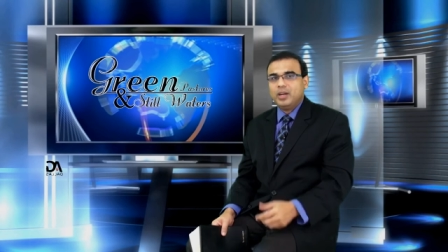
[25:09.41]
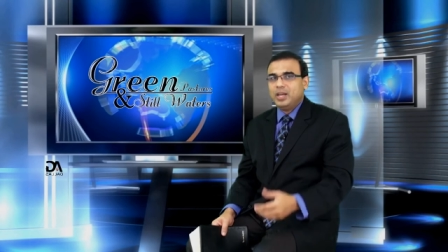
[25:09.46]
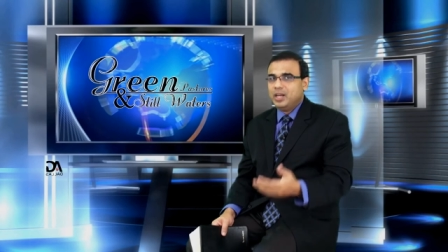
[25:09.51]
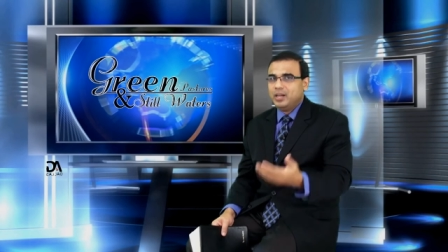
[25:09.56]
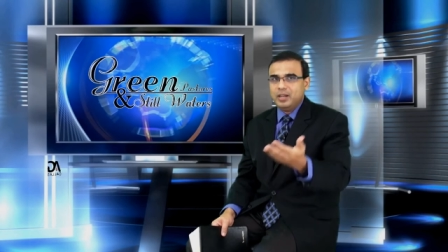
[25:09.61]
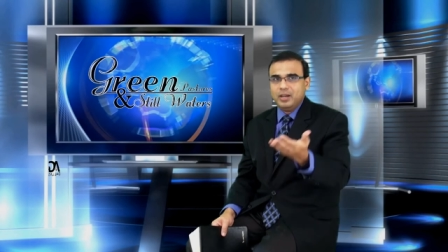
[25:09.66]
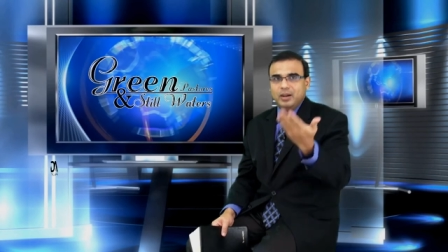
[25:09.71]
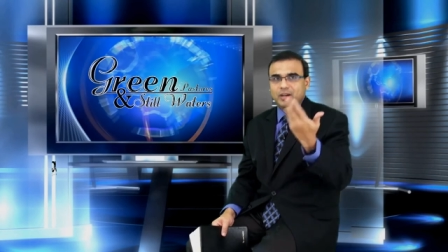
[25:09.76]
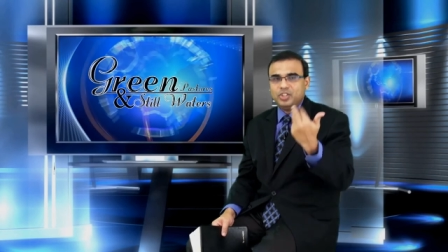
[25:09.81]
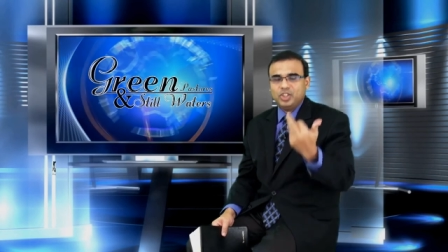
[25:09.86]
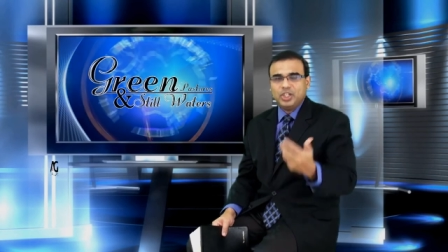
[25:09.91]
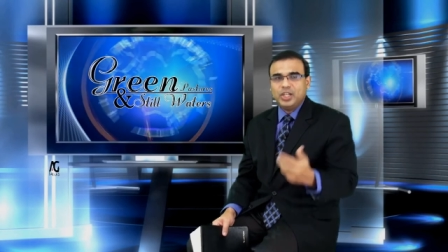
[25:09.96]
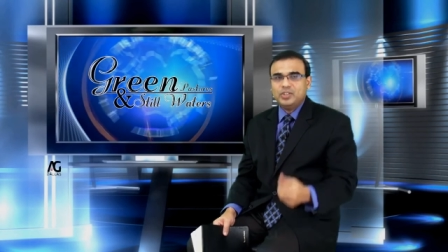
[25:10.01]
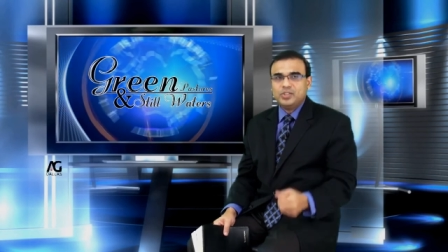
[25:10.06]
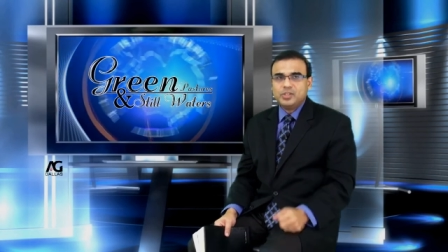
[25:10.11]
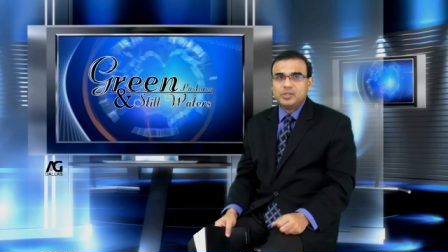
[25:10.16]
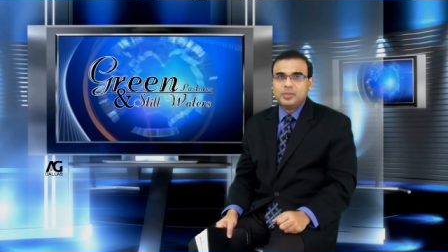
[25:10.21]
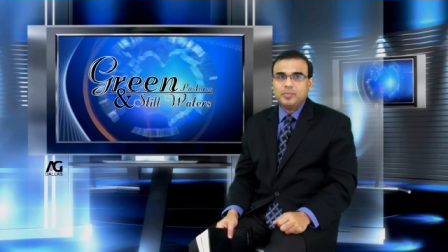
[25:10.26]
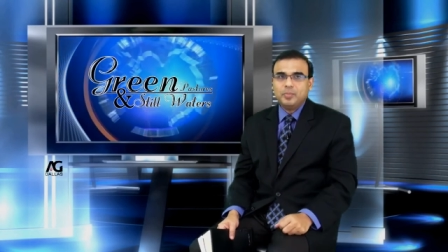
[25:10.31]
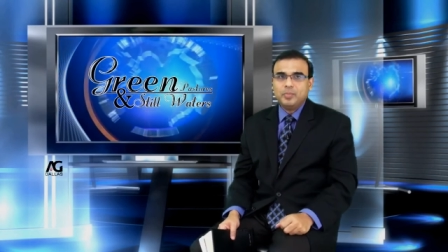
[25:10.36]
he did not
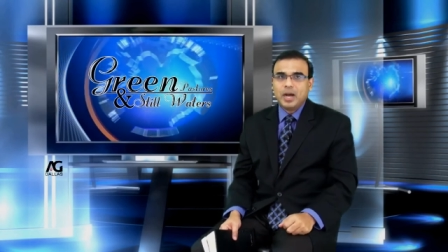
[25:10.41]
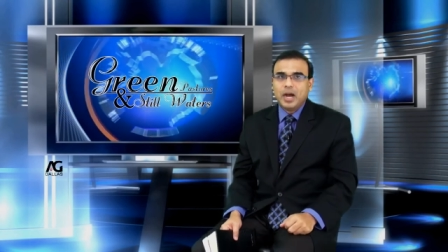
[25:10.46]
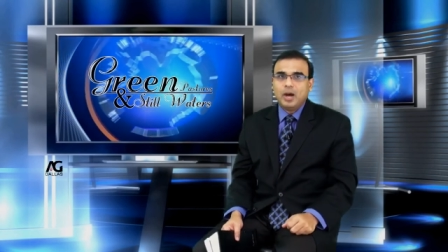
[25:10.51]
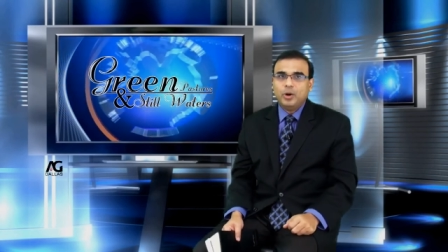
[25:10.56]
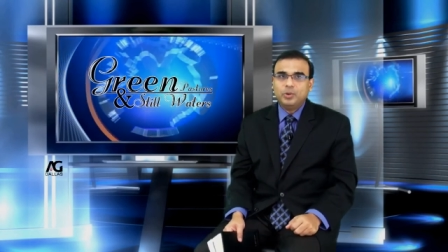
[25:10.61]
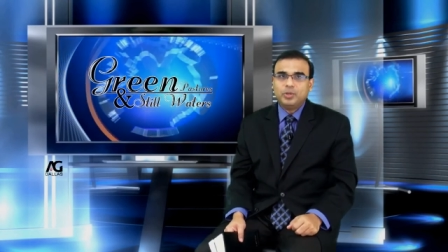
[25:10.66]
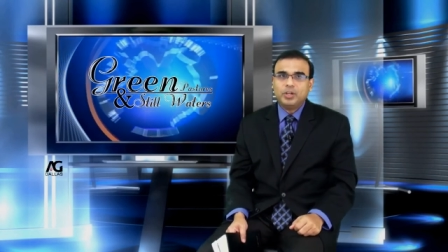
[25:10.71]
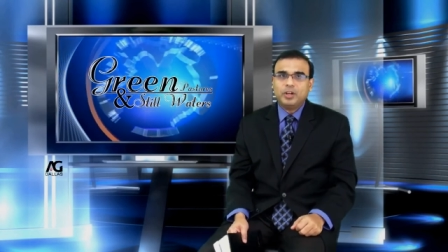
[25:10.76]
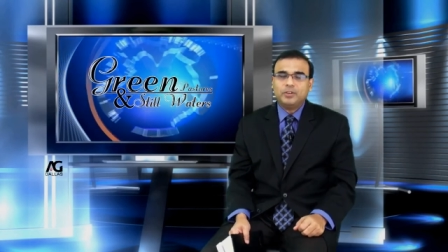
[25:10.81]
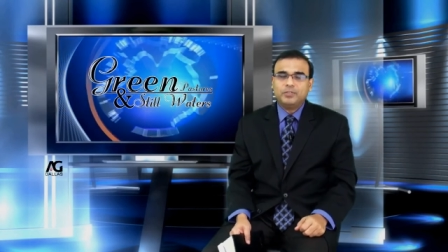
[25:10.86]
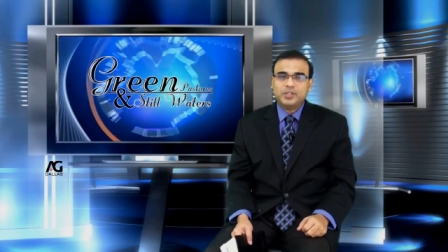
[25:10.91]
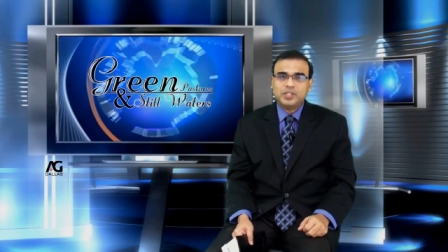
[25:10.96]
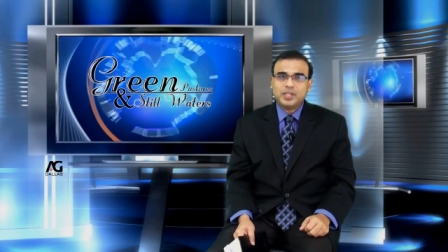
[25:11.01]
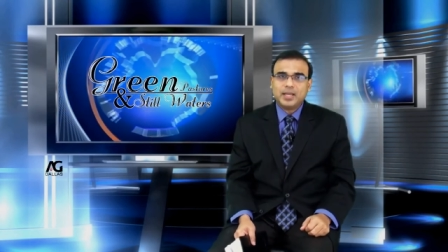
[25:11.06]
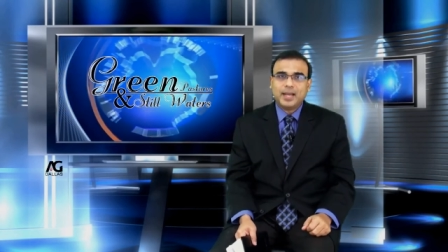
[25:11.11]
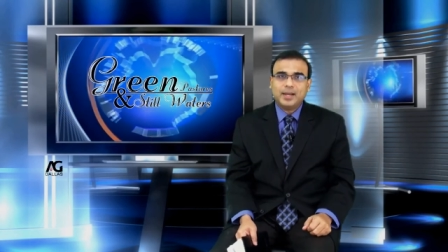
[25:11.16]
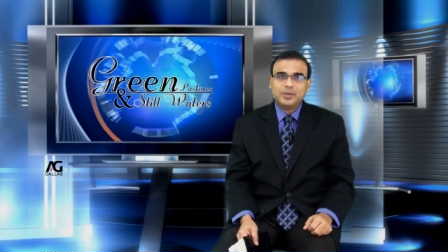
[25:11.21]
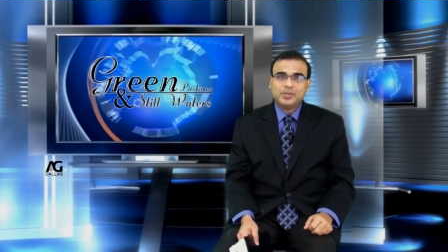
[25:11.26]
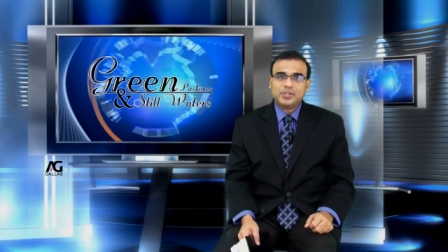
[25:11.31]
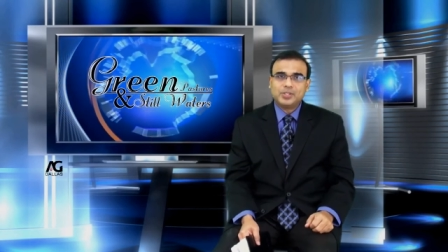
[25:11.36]
chase him out of his
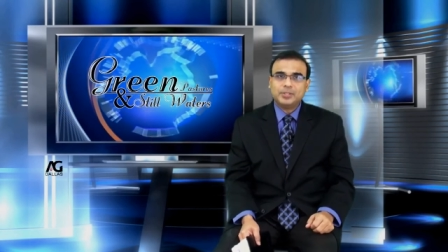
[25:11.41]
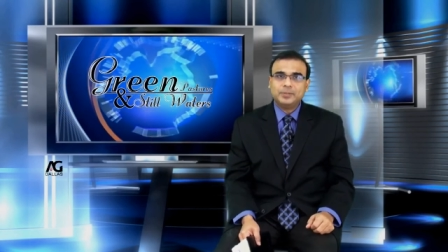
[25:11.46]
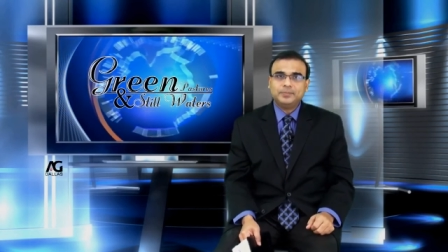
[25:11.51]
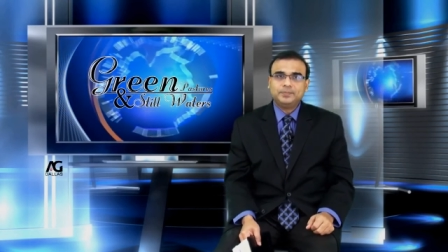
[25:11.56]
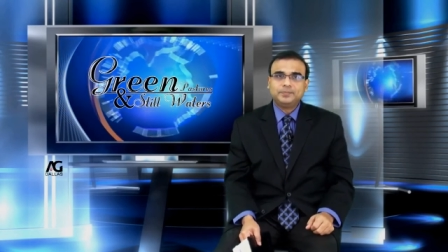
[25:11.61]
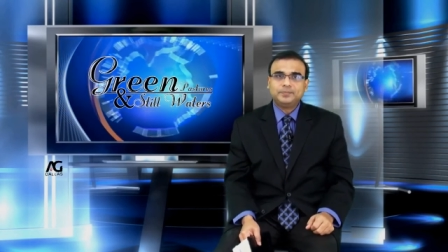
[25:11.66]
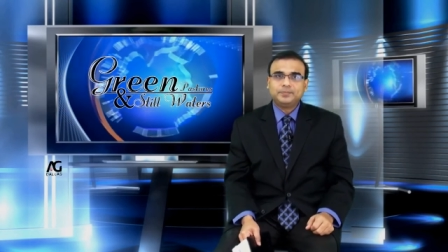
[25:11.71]
house.